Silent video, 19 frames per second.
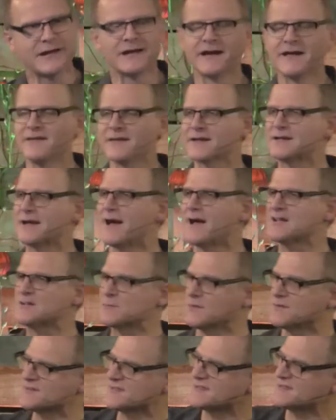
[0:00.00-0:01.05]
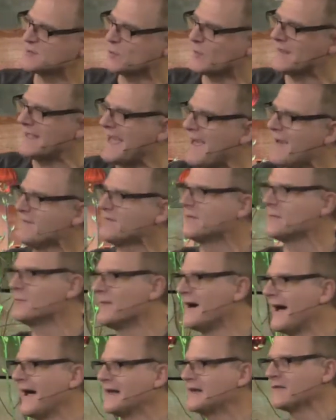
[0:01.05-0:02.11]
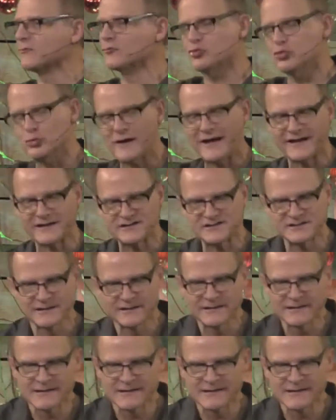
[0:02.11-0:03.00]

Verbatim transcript: In the Gospels, it says, We have the mind of Christ.